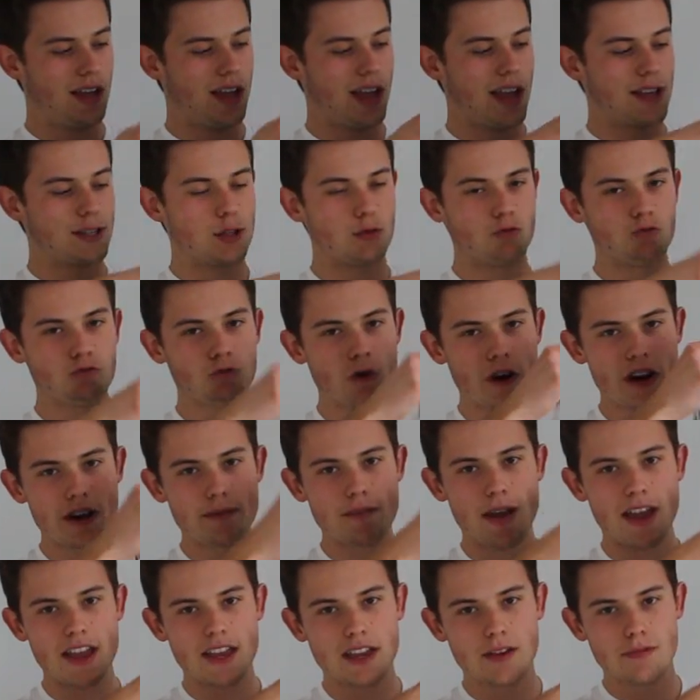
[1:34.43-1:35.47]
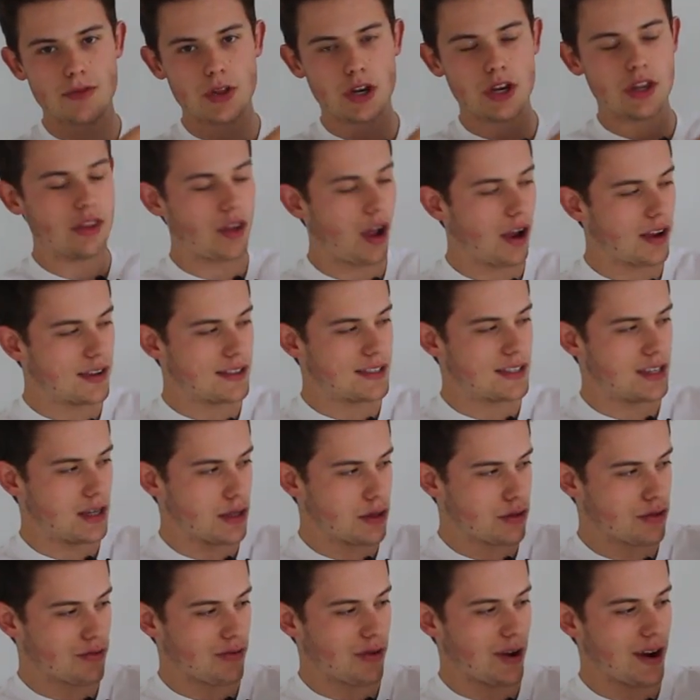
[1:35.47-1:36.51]
It's the remake of the
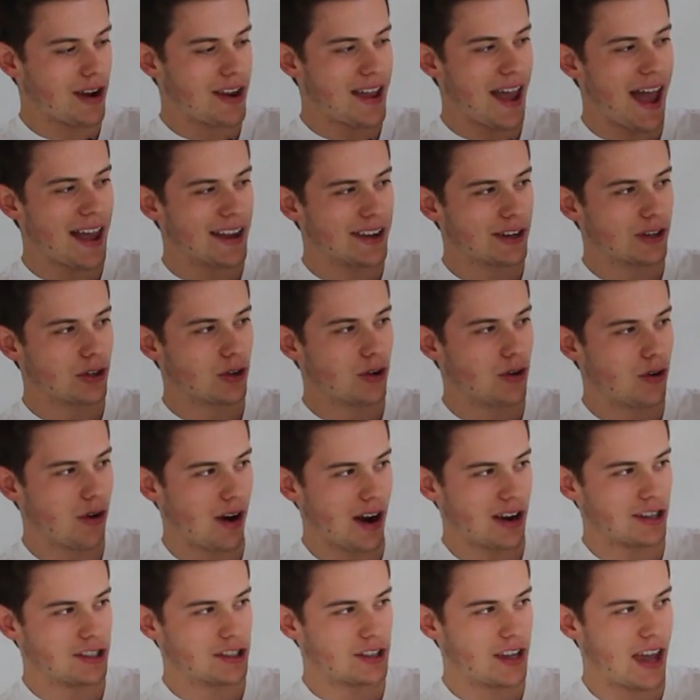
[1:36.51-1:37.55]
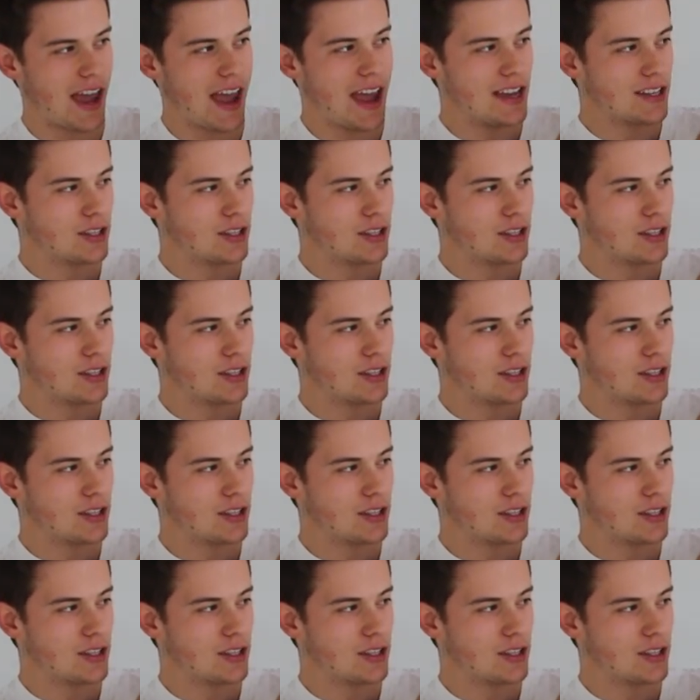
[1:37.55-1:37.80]
93 Egg and Cress kit.